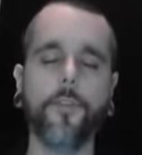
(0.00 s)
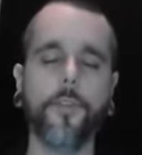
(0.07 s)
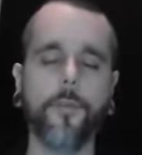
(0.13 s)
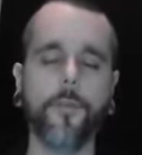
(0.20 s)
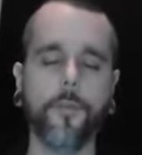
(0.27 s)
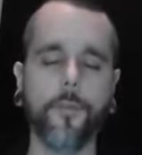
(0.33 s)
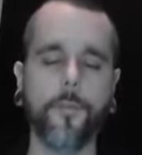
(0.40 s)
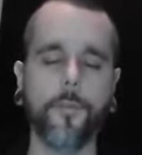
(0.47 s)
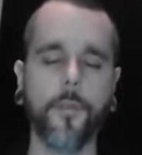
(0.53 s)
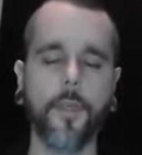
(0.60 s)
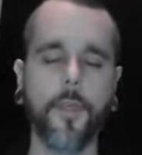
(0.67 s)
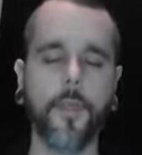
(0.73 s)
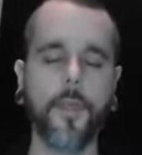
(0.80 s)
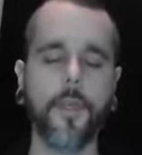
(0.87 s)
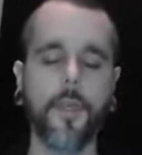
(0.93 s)
you.
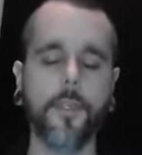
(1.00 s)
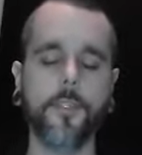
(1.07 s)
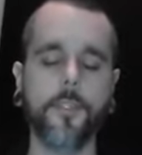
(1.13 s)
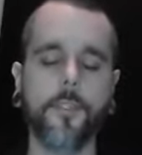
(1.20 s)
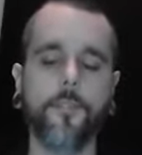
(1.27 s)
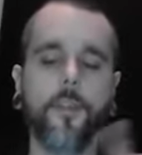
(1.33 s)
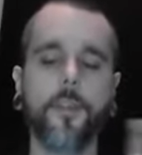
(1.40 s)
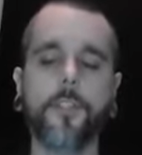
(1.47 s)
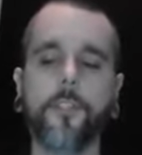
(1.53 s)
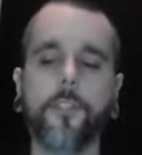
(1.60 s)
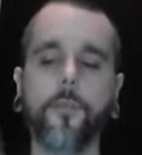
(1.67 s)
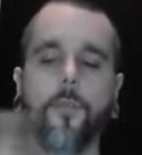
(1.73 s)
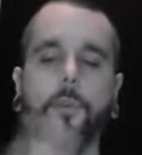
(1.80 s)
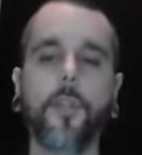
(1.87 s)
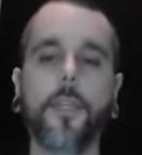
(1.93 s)
It's a very
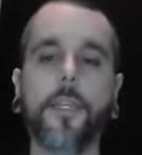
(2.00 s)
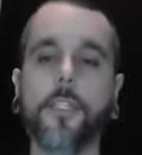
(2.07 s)
swirling